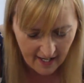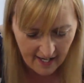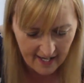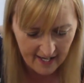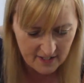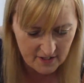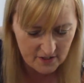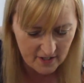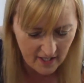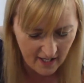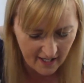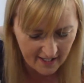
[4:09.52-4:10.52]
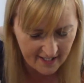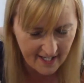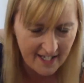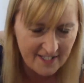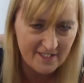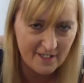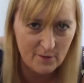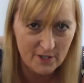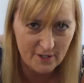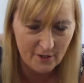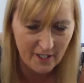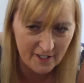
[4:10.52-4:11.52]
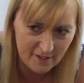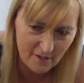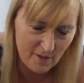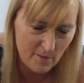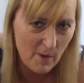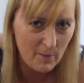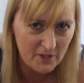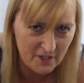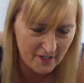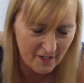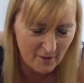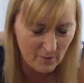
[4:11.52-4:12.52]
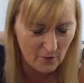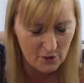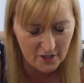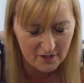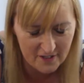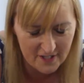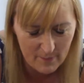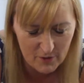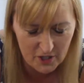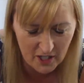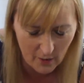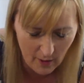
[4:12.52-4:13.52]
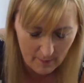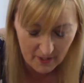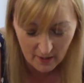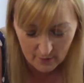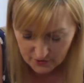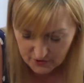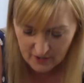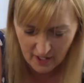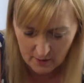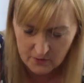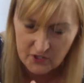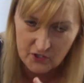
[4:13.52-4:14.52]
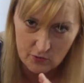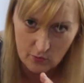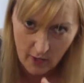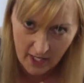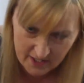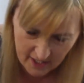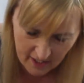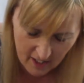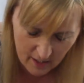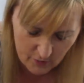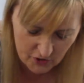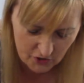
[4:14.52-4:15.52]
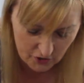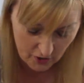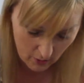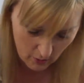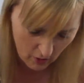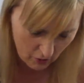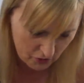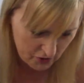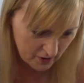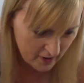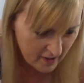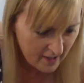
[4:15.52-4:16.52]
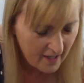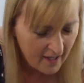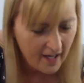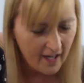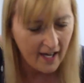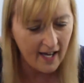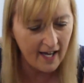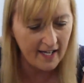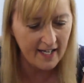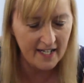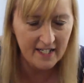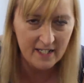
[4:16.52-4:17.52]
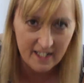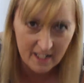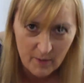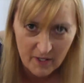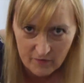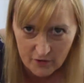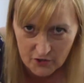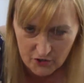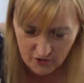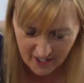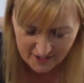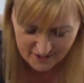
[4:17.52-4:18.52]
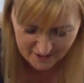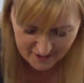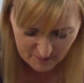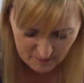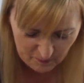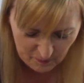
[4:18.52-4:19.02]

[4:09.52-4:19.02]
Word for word: and I guess I was looking at the thermometer and watching the temperature go up and I was I was sweating I was so hot and getting a little bit frustrated